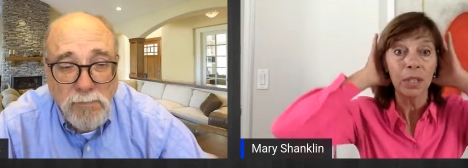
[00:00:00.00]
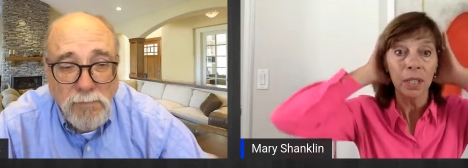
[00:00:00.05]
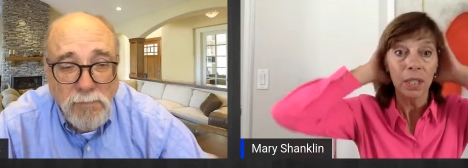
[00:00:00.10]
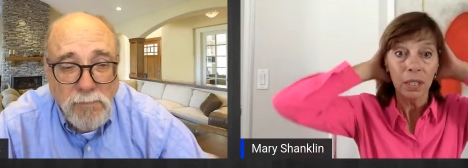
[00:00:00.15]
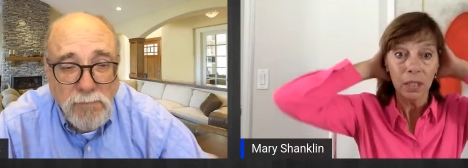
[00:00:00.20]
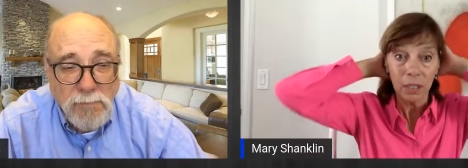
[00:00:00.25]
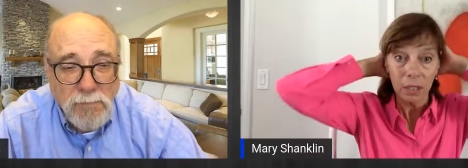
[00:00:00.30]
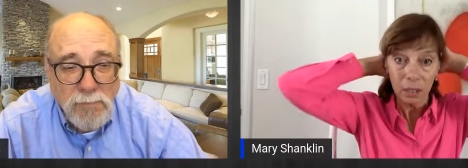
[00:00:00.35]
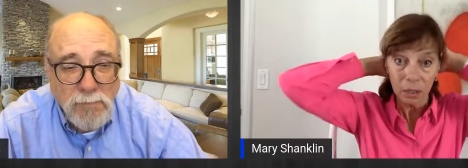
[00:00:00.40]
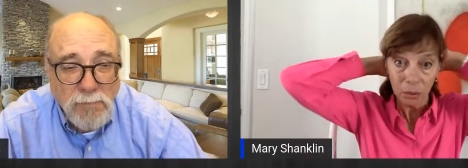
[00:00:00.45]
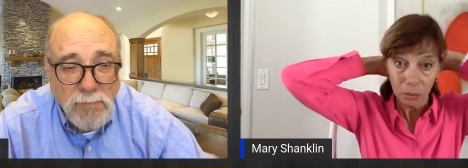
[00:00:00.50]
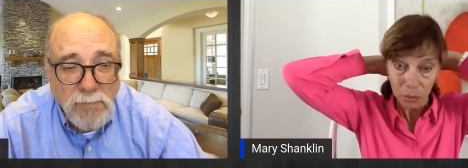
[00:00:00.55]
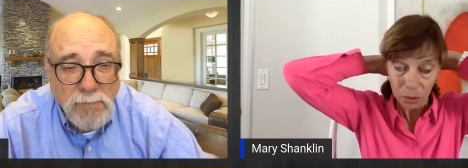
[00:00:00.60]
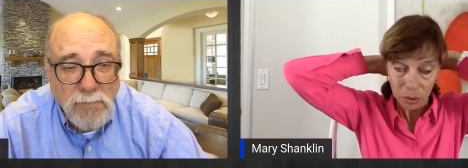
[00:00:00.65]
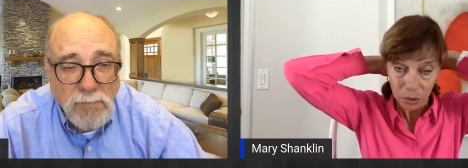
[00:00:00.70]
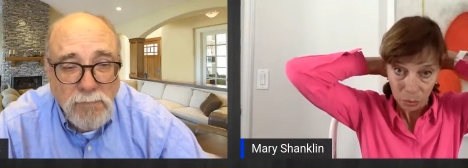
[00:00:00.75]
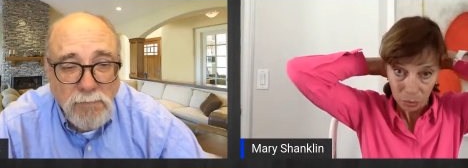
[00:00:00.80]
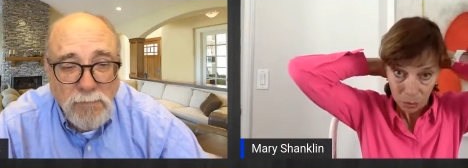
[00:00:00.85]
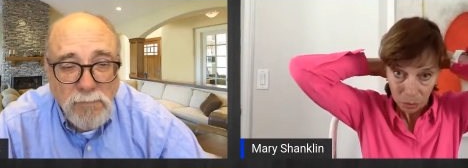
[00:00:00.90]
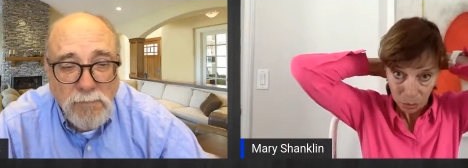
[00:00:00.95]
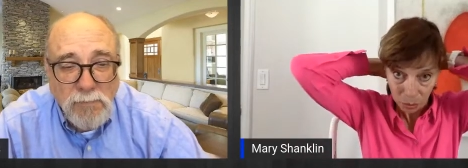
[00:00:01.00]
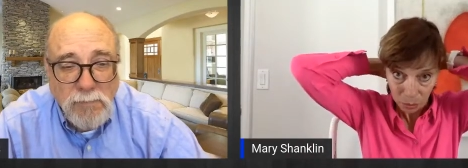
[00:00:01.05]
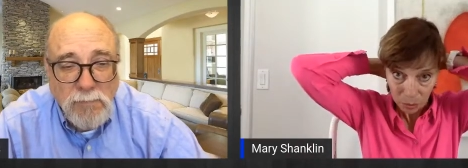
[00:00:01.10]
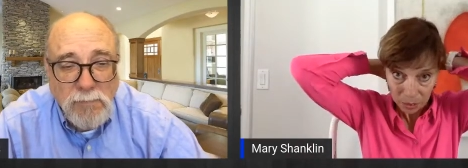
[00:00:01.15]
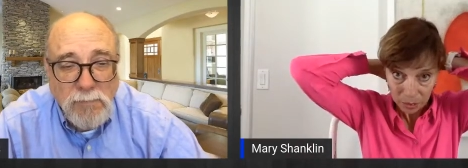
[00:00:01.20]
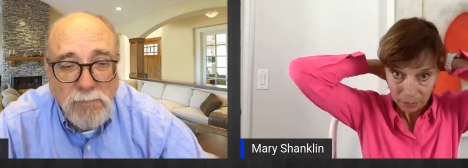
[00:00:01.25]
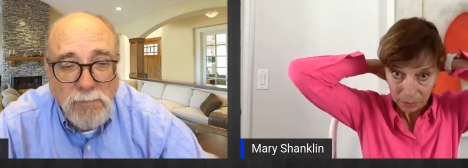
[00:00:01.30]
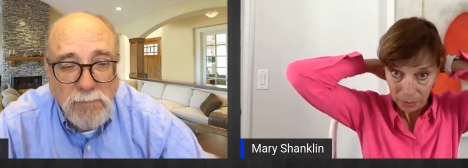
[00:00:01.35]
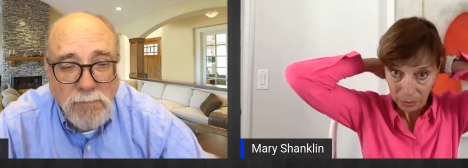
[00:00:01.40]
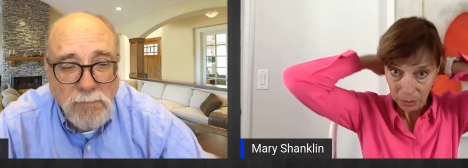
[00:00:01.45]
Speaker 1: you know was was one
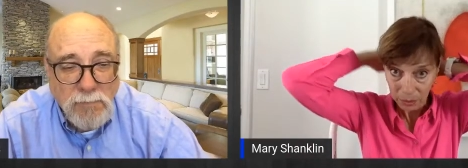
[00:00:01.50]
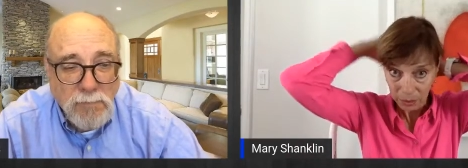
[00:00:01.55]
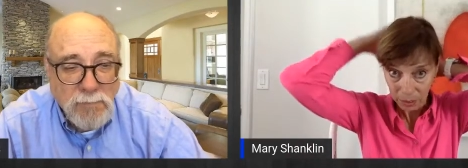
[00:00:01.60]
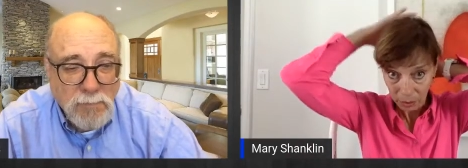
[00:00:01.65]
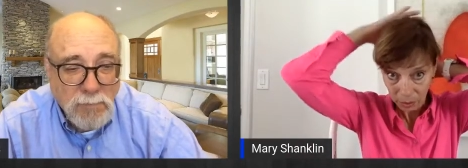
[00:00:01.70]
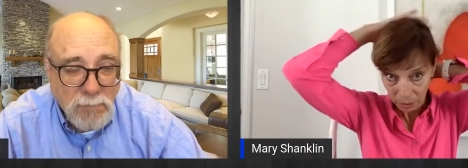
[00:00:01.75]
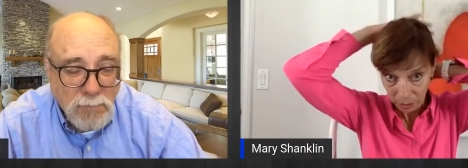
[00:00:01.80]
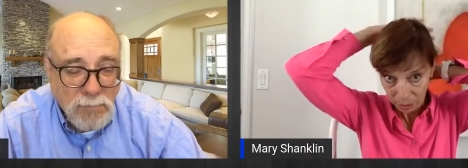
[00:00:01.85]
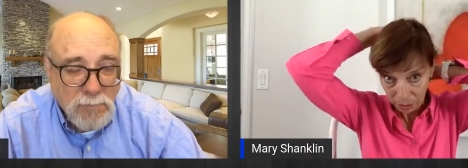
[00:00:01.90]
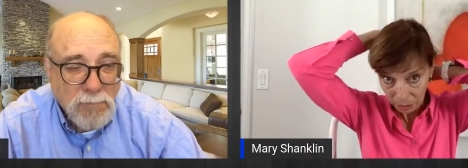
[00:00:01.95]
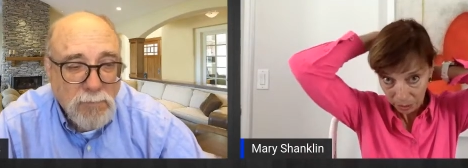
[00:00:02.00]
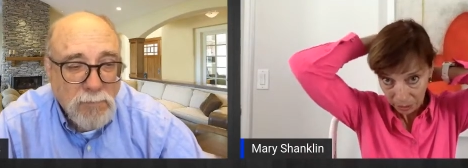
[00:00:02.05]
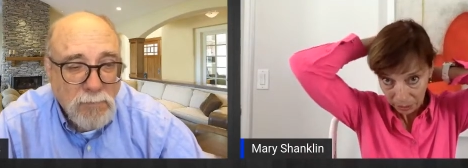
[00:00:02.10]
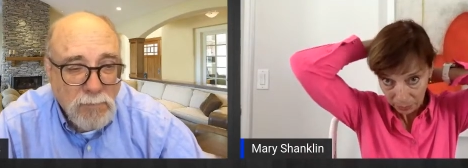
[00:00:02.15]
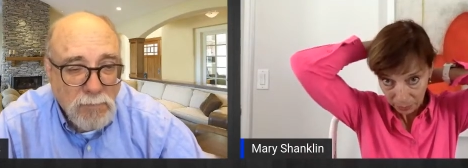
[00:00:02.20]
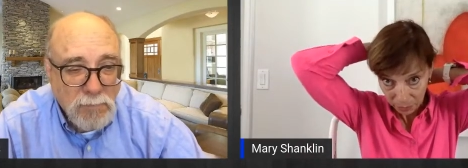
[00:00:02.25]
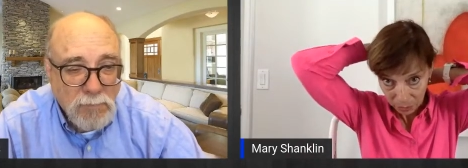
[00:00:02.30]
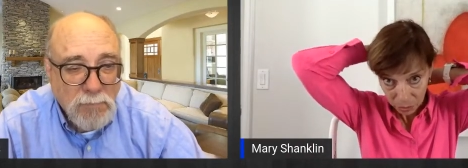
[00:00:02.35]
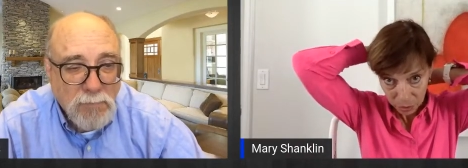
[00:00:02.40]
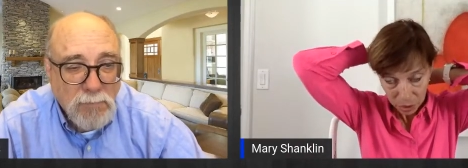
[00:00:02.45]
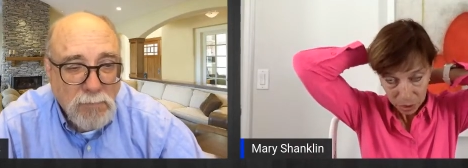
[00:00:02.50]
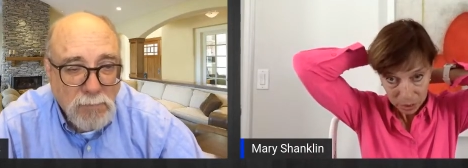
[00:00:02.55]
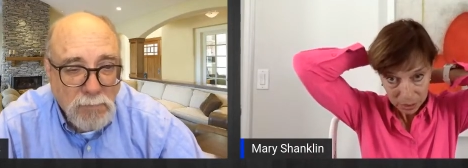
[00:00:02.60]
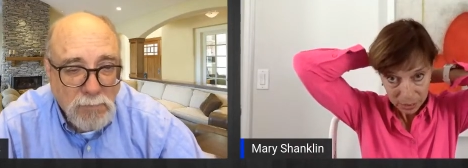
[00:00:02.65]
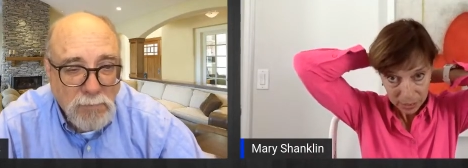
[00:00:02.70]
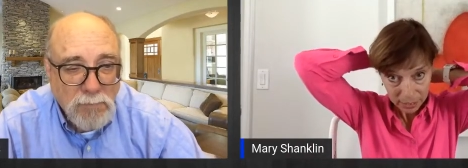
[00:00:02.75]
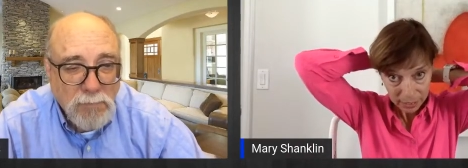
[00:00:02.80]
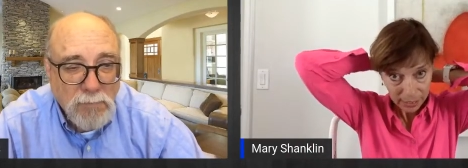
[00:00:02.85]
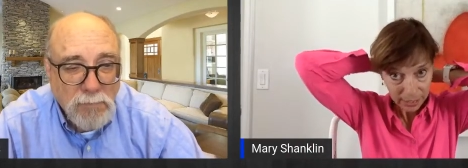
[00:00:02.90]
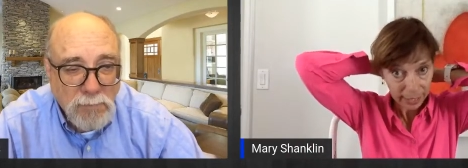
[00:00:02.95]
of the the early versions of
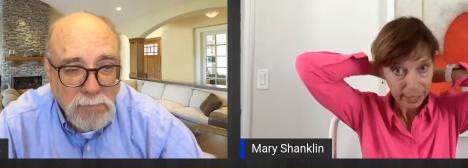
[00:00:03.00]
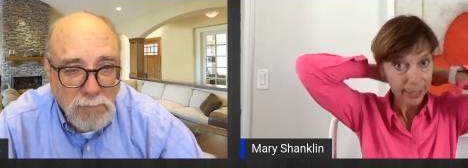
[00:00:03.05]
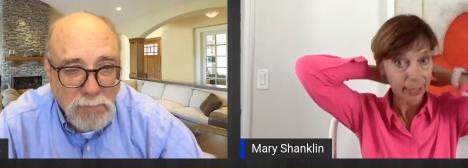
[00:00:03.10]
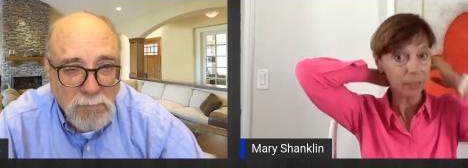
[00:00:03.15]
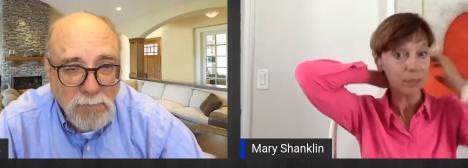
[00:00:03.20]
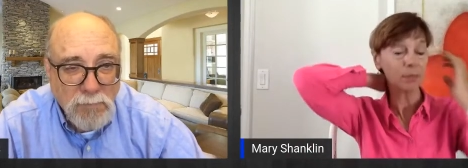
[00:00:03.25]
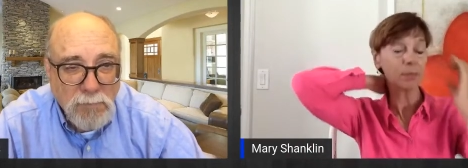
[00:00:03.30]
that